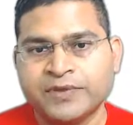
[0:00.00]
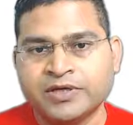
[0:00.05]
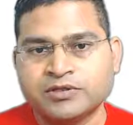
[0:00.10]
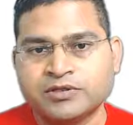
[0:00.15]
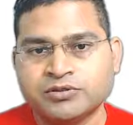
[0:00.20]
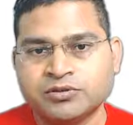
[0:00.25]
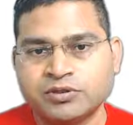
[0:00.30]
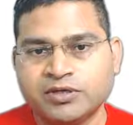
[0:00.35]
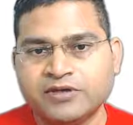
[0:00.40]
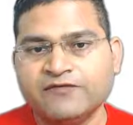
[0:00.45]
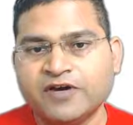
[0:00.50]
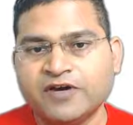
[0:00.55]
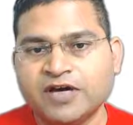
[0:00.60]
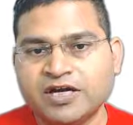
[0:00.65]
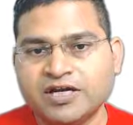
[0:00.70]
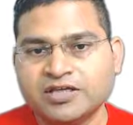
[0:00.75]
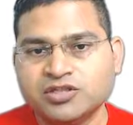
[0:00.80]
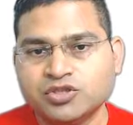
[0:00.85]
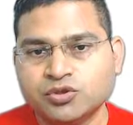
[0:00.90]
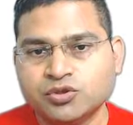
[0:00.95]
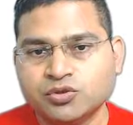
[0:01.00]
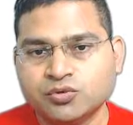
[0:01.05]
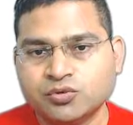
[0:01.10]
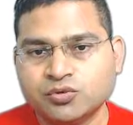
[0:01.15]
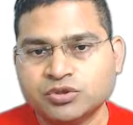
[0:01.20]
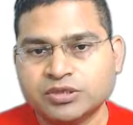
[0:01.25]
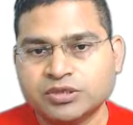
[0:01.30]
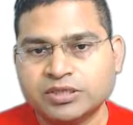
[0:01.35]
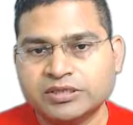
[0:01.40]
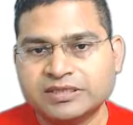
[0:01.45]
So if I
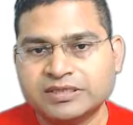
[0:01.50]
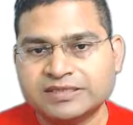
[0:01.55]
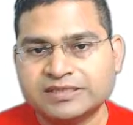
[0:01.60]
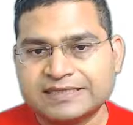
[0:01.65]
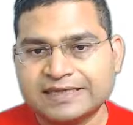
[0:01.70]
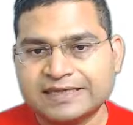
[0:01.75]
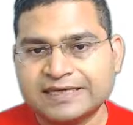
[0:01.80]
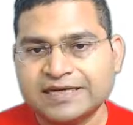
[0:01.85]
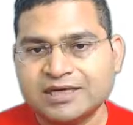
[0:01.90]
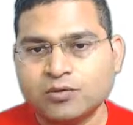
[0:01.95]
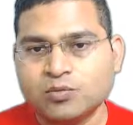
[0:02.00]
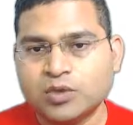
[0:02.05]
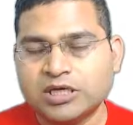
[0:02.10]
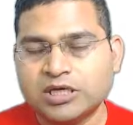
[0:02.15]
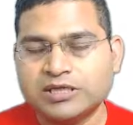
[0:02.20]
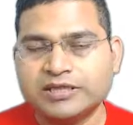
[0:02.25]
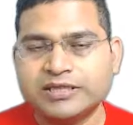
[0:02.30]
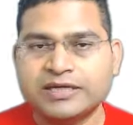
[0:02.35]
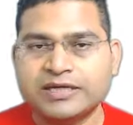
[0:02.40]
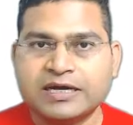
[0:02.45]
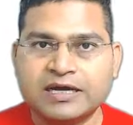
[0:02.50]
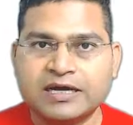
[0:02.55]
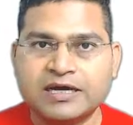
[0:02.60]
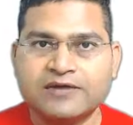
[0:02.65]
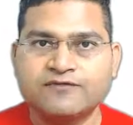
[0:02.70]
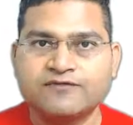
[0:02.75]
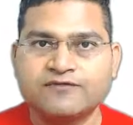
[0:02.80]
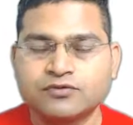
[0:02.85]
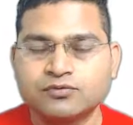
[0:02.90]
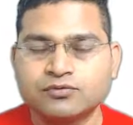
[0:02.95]
choose the second one, then I
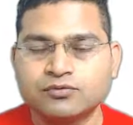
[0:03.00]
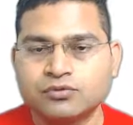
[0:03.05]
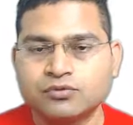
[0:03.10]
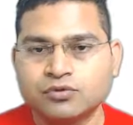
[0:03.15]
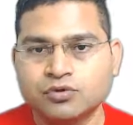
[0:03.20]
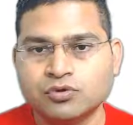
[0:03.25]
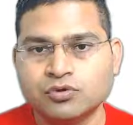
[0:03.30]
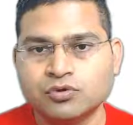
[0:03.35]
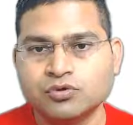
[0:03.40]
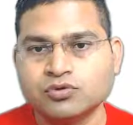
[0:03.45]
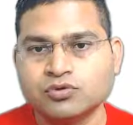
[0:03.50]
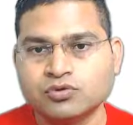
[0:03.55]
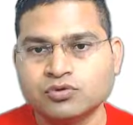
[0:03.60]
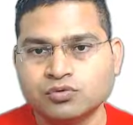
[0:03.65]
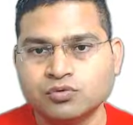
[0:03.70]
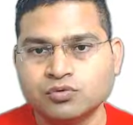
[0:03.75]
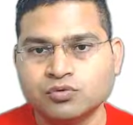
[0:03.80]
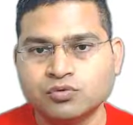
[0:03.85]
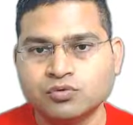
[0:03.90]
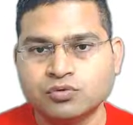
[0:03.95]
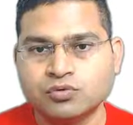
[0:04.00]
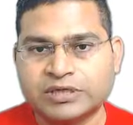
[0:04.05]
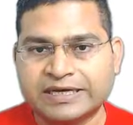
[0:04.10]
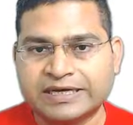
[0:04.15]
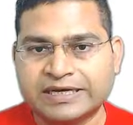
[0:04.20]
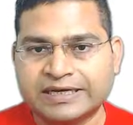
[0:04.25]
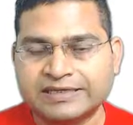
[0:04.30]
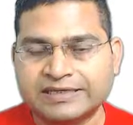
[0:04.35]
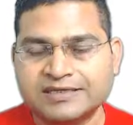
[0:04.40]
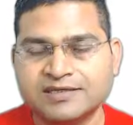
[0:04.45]
have to go to the
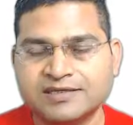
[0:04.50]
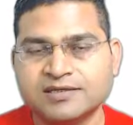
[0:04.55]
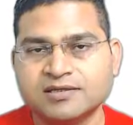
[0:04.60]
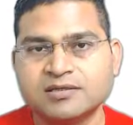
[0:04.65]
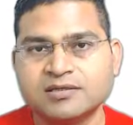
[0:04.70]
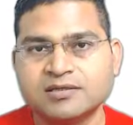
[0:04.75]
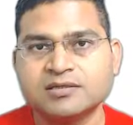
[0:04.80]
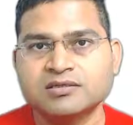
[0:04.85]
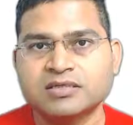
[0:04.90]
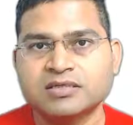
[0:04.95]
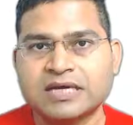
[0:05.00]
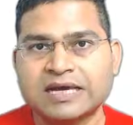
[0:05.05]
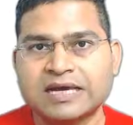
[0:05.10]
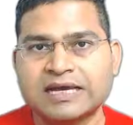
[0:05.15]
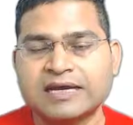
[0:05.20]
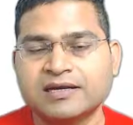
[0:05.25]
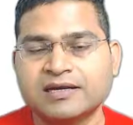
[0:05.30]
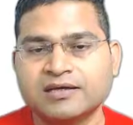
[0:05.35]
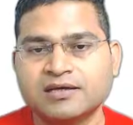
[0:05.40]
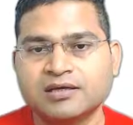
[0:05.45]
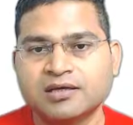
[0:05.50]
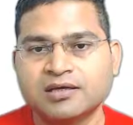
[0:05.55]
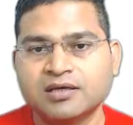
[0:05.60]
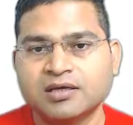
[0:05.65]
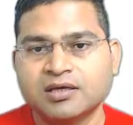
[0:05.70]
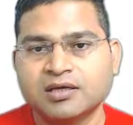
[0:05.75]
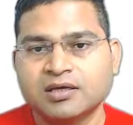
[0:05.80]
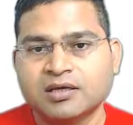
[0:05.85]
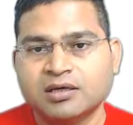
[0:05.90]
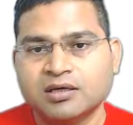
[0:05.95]
editors, and
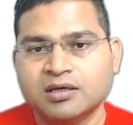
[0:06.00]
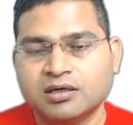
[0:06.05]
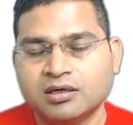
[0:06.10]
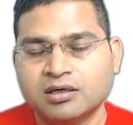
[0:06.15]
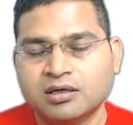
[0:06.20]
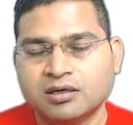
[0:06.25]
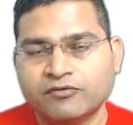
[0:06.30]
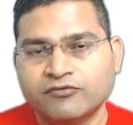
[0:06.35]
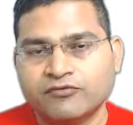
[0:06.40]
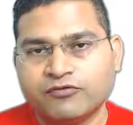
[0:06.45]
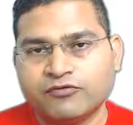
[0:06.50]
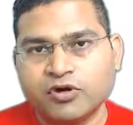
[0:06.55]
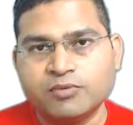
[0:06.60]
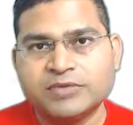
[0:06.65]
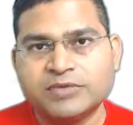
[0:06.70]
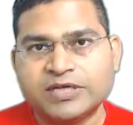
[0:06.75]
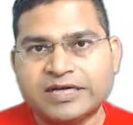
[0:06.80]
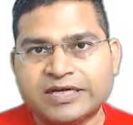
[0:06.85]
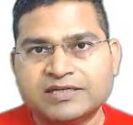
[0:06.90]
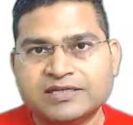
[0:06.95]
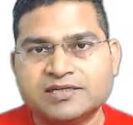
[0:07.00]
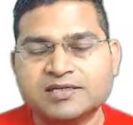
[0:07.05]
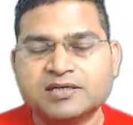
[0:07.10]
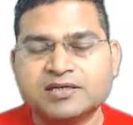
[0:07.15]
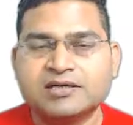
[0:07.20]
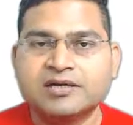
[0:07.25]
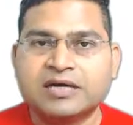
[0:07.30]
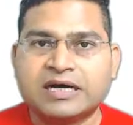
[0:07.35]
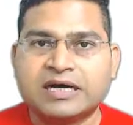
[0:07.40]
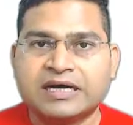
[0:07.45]
uh, from the
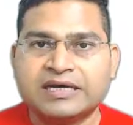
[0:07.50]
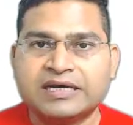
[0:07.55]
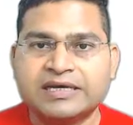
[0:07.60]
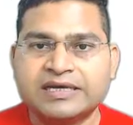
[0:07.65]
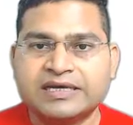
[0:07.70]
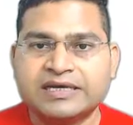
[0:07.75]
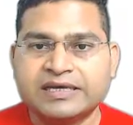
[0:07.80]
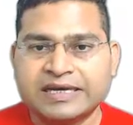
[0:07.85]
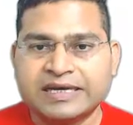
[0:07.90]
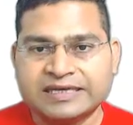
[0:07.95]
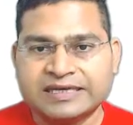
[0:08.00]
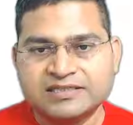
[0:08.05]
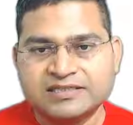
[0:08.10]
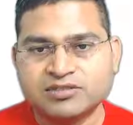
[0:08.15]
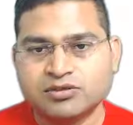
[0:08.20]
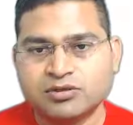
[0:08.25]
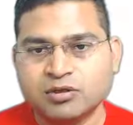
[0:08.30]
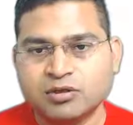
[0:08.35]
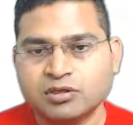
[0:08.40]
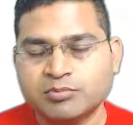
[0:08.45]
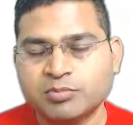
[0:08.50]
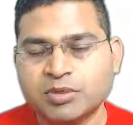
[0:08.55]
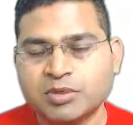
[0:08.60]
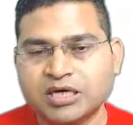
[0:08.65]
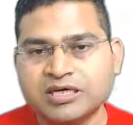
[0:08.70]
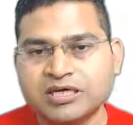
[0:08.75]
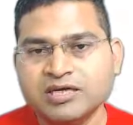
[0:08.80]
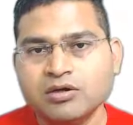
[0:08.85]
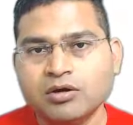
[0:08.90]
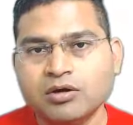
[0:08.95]
editor I can install the
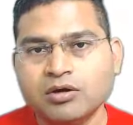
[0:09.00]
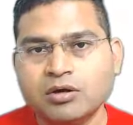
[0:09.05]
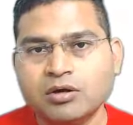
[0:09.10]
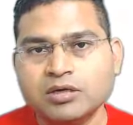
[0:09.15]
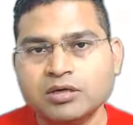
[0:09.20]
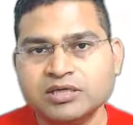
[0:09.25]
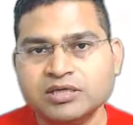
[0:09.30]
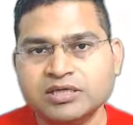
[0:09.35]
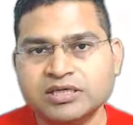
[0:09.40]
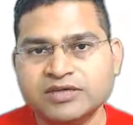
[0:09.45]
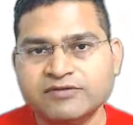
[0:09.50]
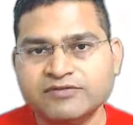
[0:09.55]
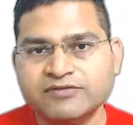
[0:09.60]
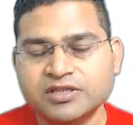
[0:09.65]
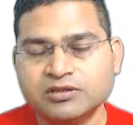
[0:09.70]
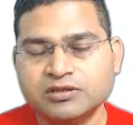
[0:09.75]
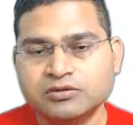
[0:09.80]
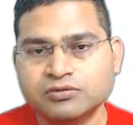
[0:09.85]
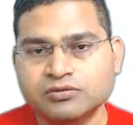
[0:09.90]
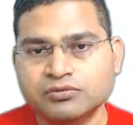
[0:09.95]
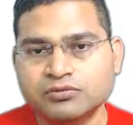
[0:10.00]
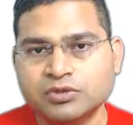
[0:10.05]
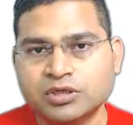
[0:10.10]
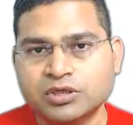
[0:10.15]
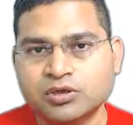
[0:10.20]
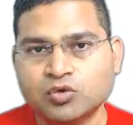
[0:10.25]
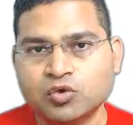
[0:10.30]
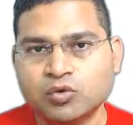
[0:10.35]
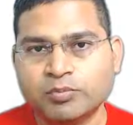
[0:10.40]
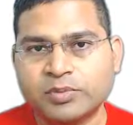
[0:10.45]
plugin, or even through the
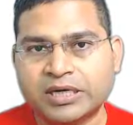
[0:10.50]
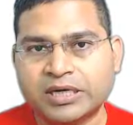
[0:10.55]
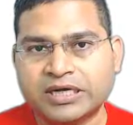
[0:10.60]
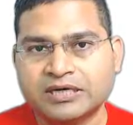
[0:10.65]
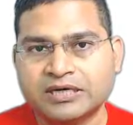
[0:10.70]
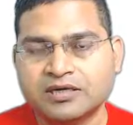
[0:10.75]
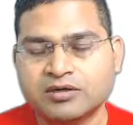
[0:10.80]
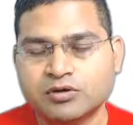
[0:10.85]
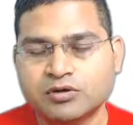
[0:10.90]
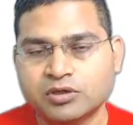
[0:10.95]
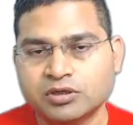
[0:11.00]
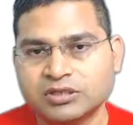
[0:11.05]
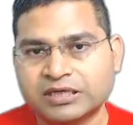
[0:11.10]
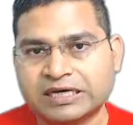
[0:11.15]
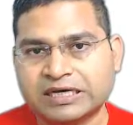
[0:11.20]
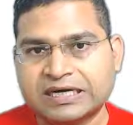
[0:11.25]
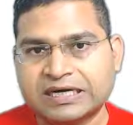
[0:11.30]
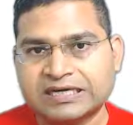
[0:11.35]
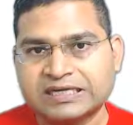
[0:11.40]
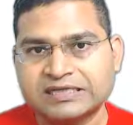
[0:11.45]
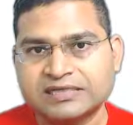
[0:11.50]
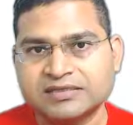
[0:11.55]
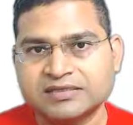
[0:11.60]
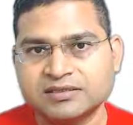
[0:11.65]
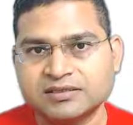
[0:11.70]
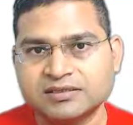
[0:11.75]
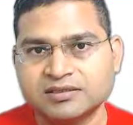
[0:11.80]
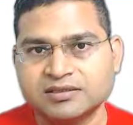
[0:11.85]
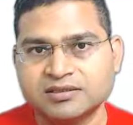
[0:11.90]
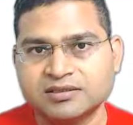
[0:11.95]
Copilot or the Kite
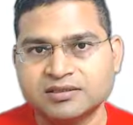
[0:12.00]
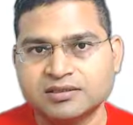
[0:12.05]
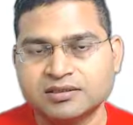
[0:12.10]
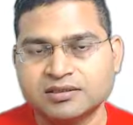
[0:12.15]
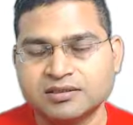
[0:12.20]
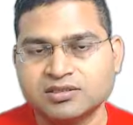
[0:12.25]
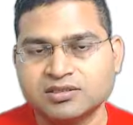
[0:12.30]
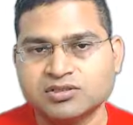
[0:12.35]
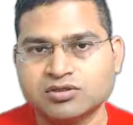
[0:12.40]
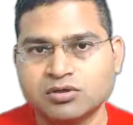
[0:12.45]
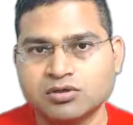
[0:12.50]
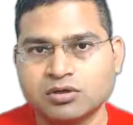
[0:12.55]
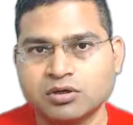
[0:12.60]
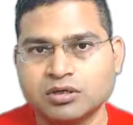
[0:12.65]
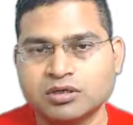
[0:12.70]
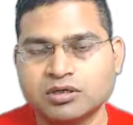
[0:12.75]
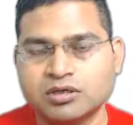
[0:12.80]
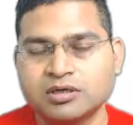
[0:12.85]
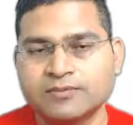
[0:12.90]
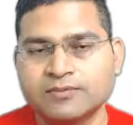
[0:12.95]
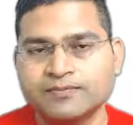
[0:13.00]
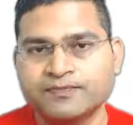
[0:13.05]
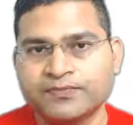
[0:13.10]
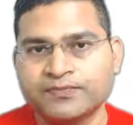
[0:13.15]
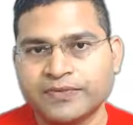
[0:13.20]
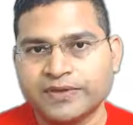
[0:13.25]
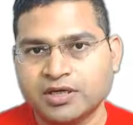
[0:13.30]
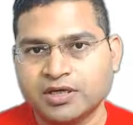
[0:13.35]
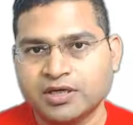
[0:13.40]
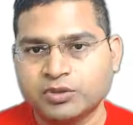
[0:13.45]
uh, installer,
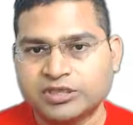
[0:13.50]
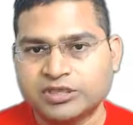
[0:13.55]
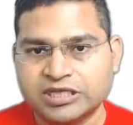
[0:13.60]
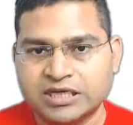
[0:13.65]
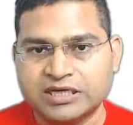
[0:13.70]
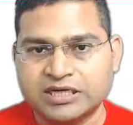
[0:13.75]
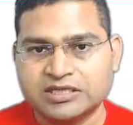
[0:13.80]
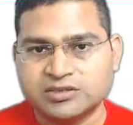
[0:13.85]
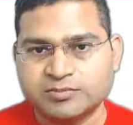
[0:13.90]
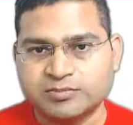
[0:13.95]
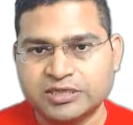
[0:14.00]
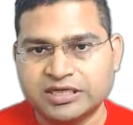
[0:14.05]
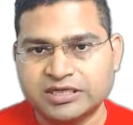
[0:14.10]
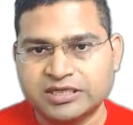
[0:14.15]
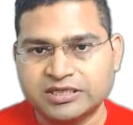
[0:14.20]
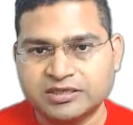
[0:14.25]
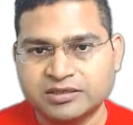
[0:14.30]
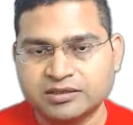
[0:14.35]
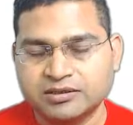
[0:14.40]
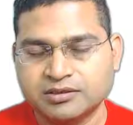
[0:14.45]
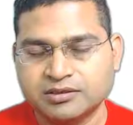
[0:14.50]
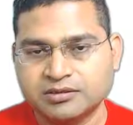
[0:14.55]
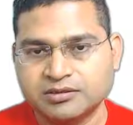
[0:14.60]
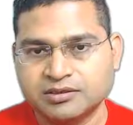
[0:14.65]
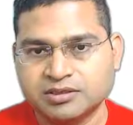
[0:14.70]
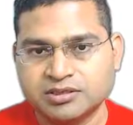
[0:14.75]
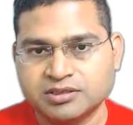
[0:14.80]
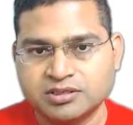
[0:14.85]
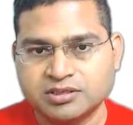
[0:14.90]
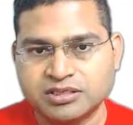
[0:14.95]
uh, which I'll explain in
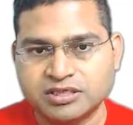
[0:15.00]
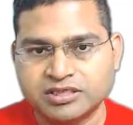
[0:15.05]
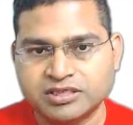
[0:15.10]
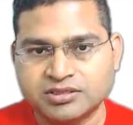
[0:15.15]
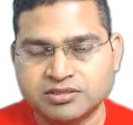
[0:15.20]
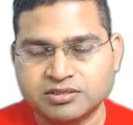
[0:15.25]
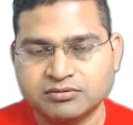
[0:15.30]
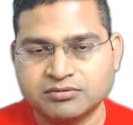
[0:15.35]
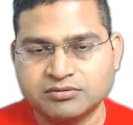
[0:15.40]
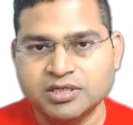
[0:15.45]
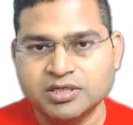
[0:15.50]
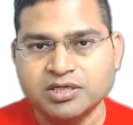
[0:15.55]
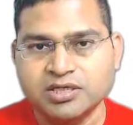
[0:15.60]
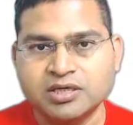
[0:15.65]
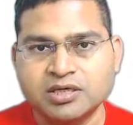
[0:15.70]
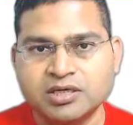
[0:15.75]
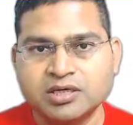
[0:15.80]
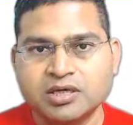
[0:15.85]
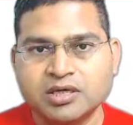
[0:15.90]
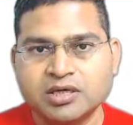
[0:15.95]
just next screen,